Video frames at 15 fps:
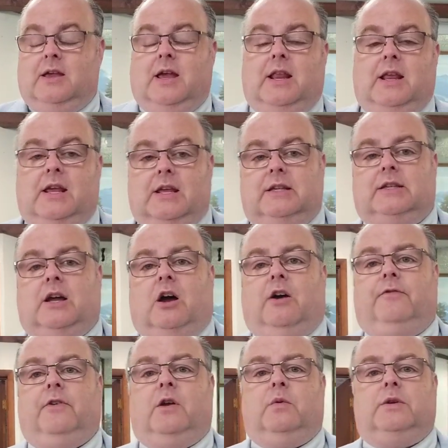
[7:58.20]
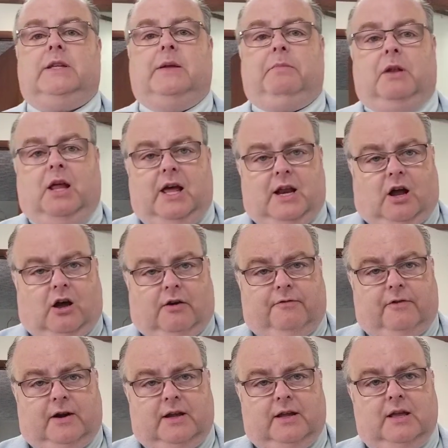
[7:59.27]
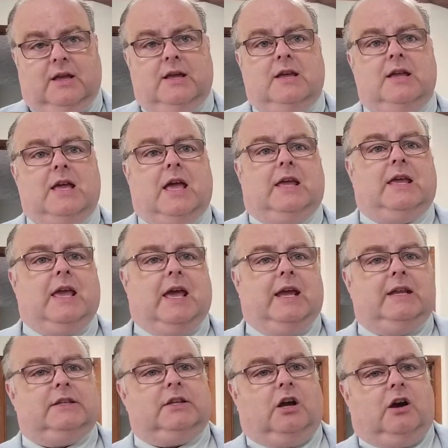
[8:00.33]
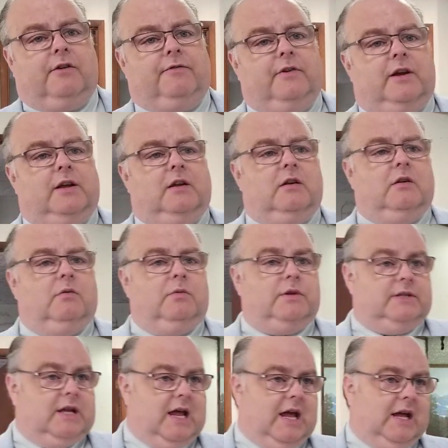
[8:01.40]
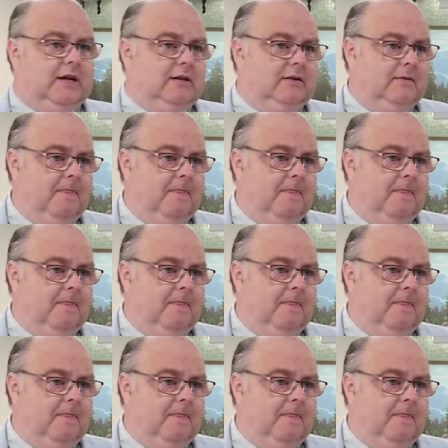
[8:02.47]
And his offering was a blood offering, and Cain's offering was not.